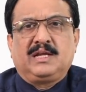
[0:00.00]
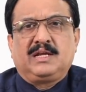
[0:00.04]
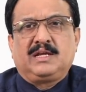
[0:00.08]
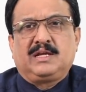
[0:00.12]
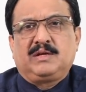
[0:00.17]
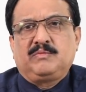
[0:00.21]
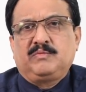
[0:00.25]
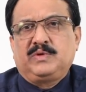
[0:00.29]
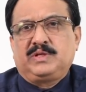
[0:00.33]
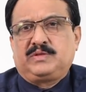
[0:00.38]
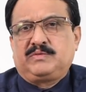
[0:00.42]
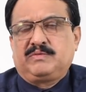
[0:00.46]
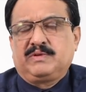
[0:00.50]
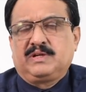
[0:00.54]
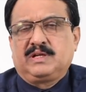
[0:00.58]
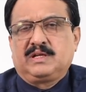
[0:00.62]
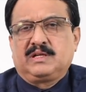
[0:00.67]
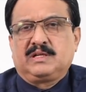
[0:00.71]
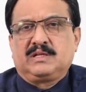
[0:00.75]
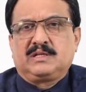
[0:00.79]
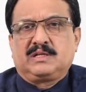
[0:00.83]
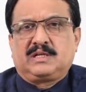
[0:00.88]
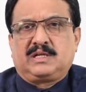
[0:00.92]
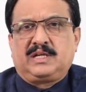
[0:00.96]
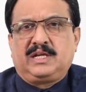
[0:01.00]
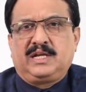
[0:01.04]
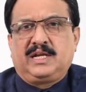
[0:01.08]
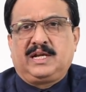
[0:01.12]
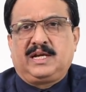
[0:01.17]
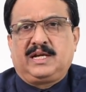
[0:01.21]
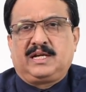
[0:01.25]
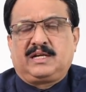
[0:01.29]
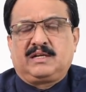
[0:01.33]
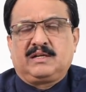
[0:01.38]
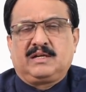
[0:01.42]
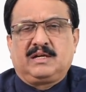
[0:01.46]
which will
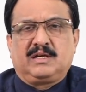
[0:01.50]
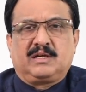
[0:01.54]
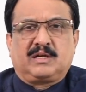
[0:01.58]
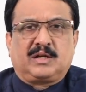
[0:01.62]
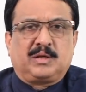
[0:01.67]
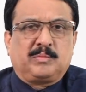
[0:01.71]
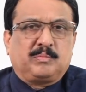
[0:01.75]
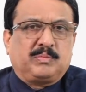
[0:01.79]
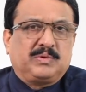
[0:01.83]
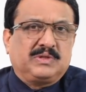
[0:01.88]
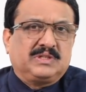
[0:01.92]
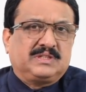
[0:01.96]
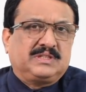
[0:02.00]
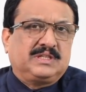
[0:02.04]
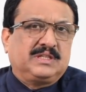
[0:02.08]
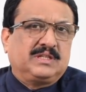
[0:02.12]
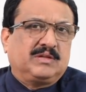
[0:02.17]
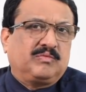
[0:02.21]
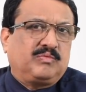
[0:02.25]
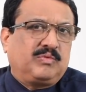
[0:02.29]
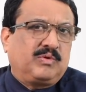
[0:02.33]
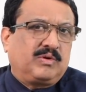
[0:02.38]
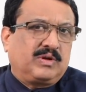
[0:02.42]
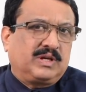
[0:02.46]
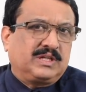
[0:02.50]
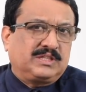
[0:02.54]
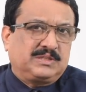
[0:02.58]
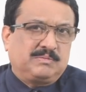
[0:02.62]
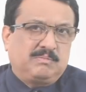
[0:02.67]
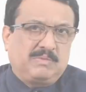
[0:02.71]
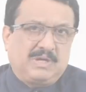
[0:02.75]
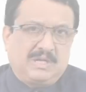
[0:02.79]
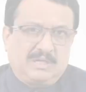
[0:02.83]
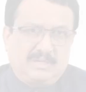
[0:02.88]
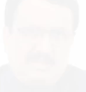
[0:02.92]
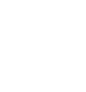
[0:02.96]
create a ripples in the forex
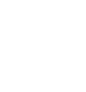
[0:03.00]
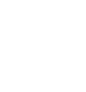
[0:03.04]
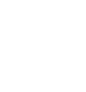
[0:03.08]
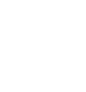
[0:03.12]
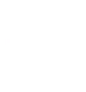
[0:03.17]
market.